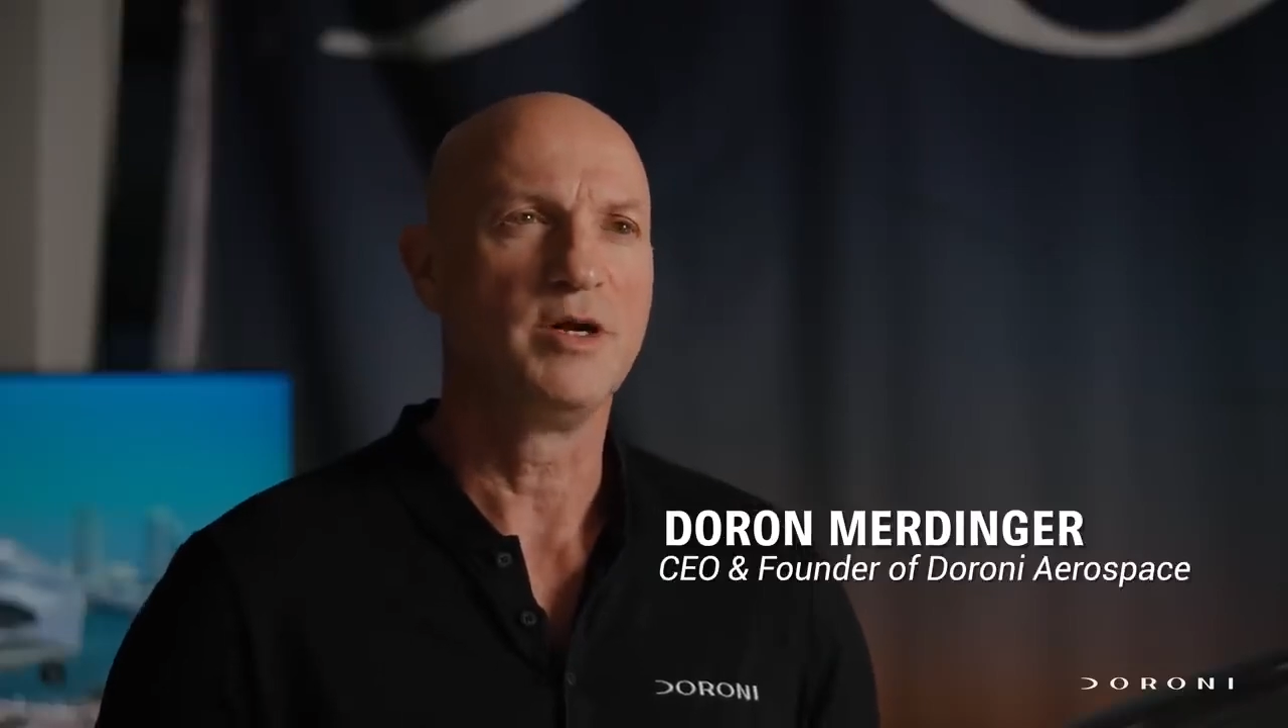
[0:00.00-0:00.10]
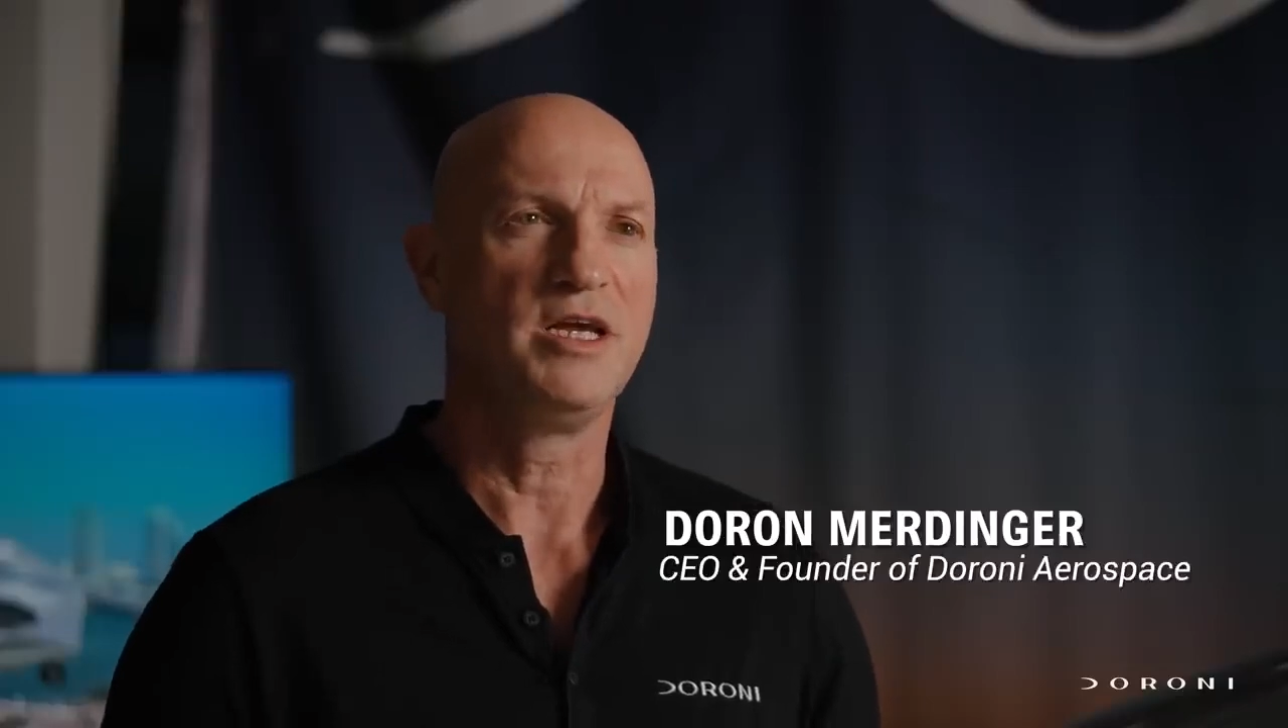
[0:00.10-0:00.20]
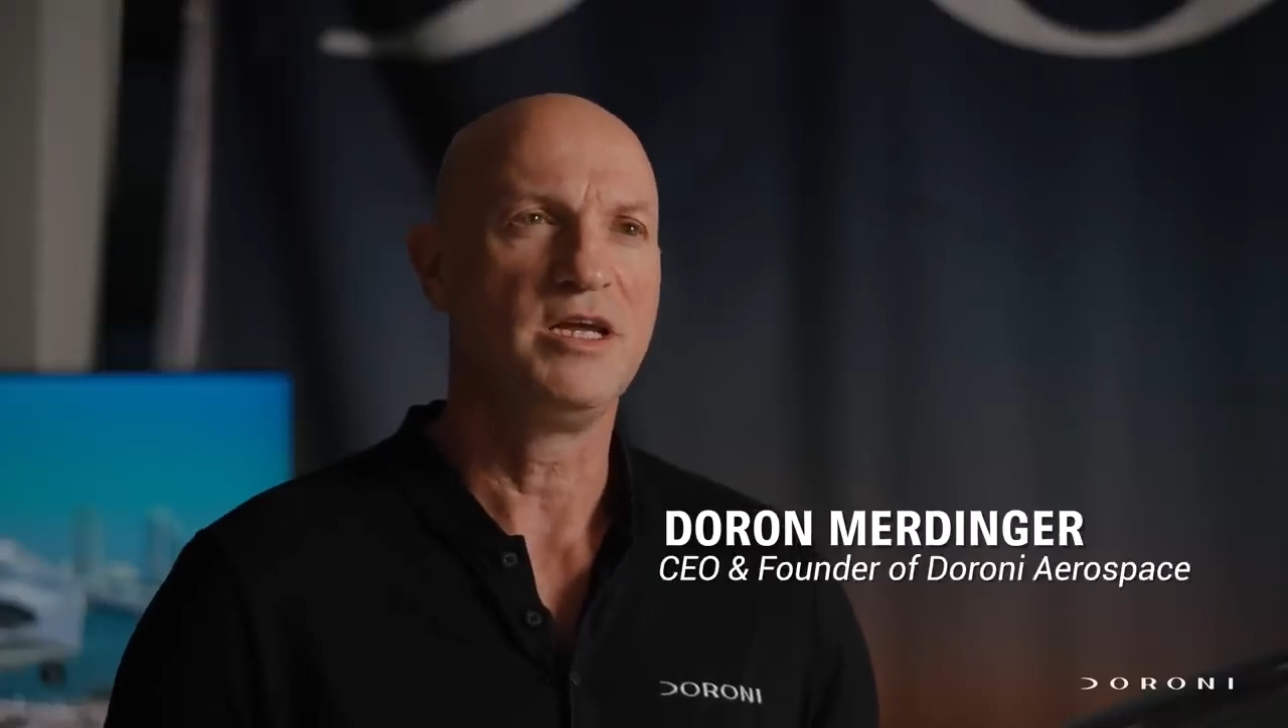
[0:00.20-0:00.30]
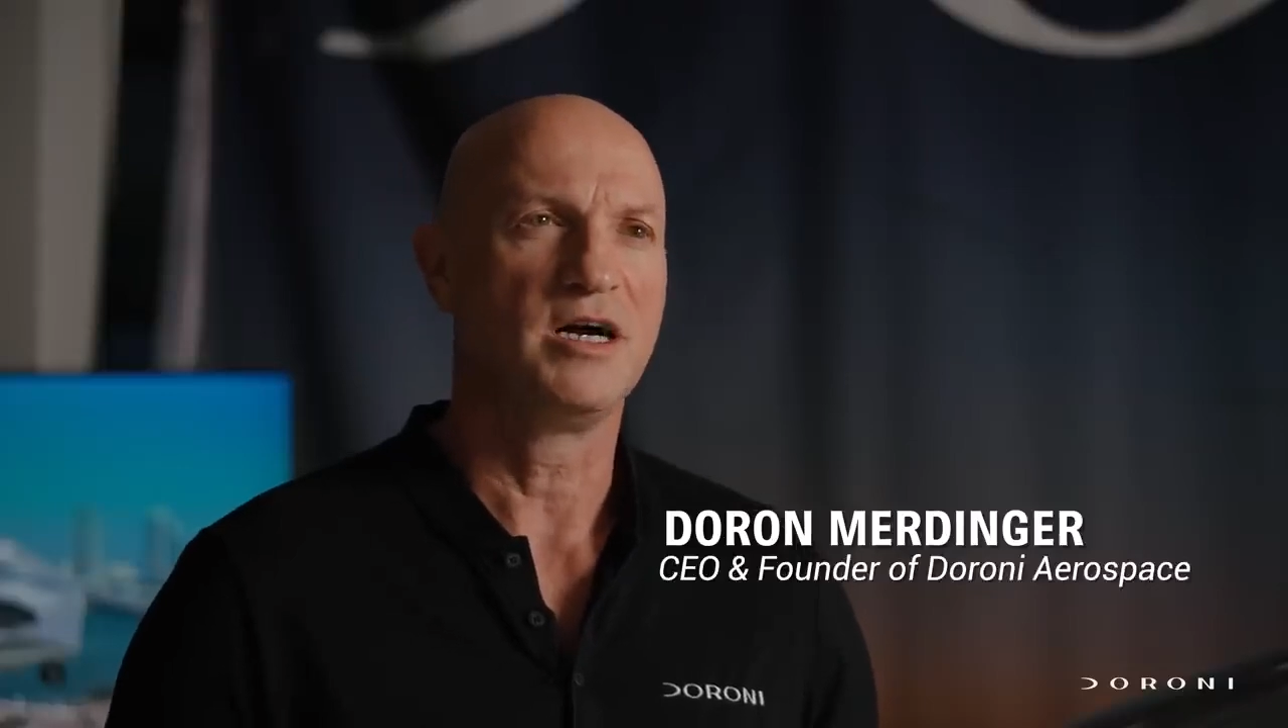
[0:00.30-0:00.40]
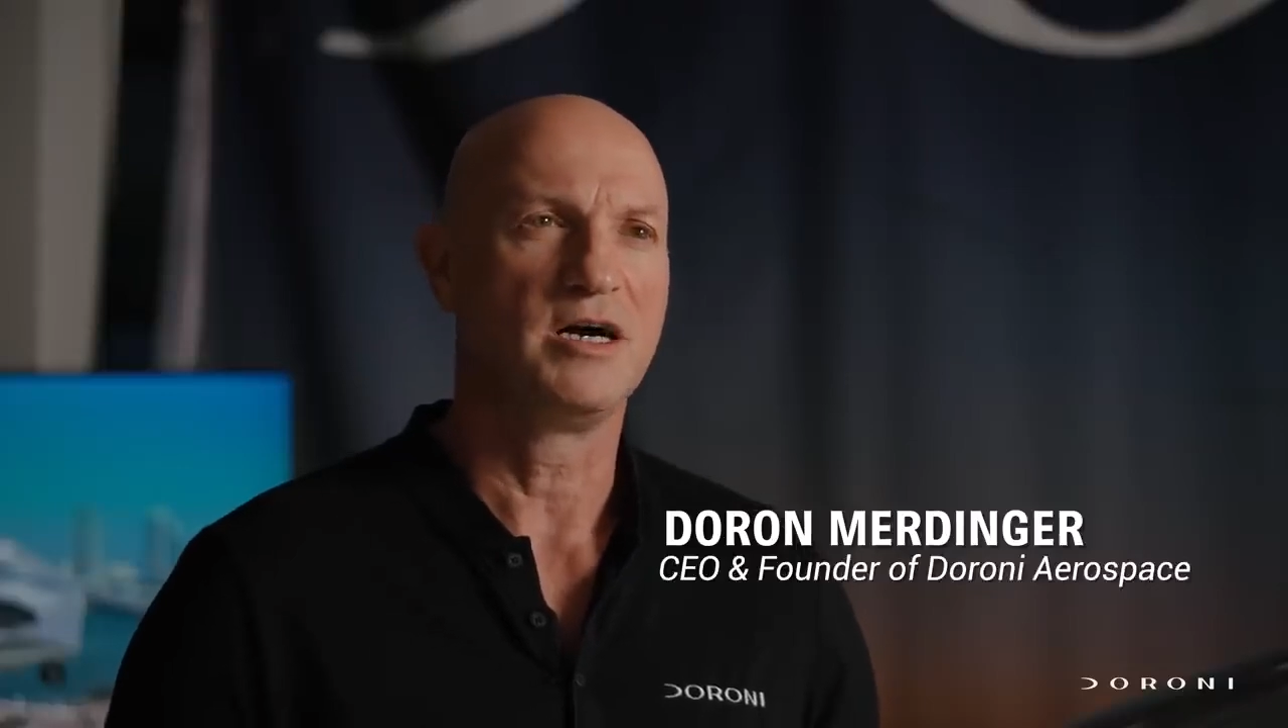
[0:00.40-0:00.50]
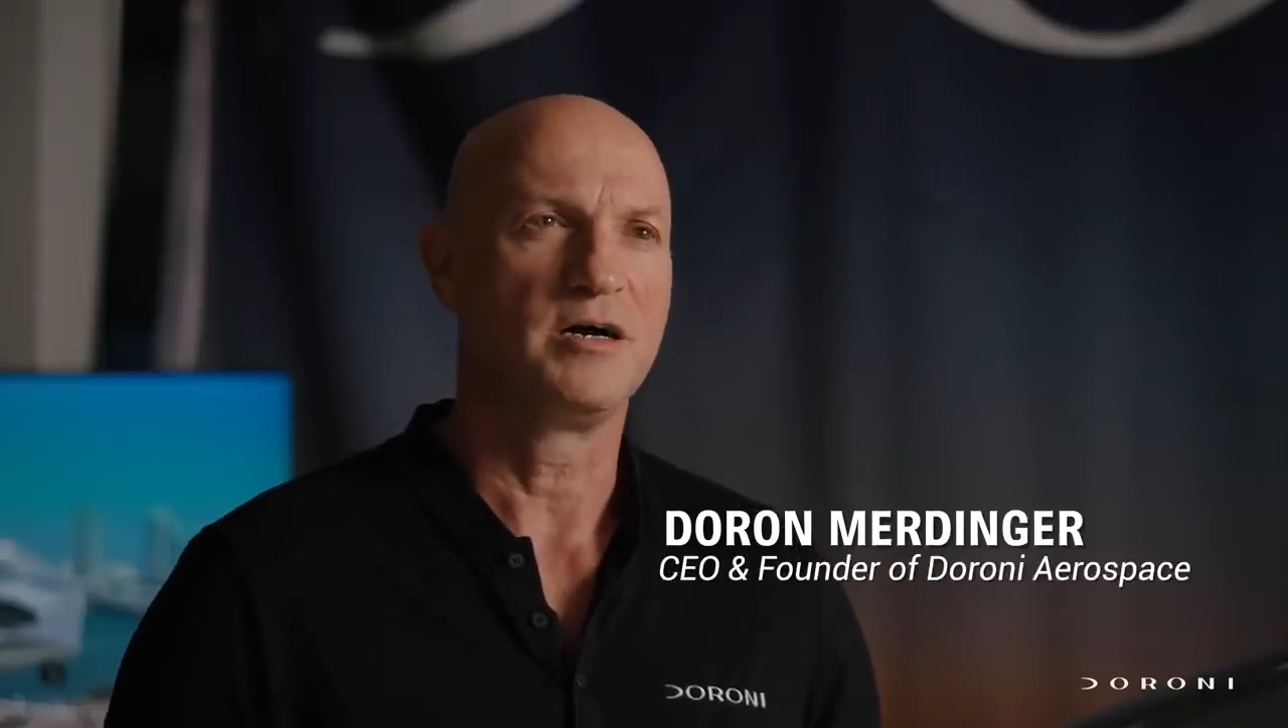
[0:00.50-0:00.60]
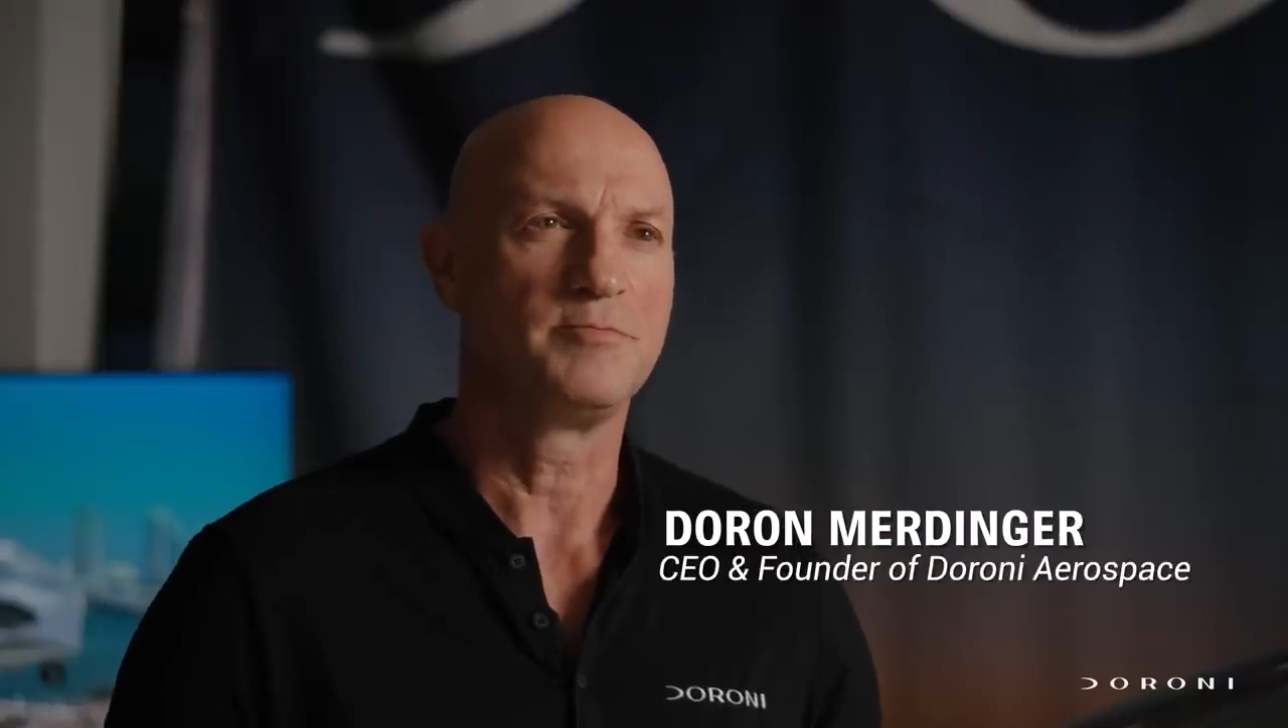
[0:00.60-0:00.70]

many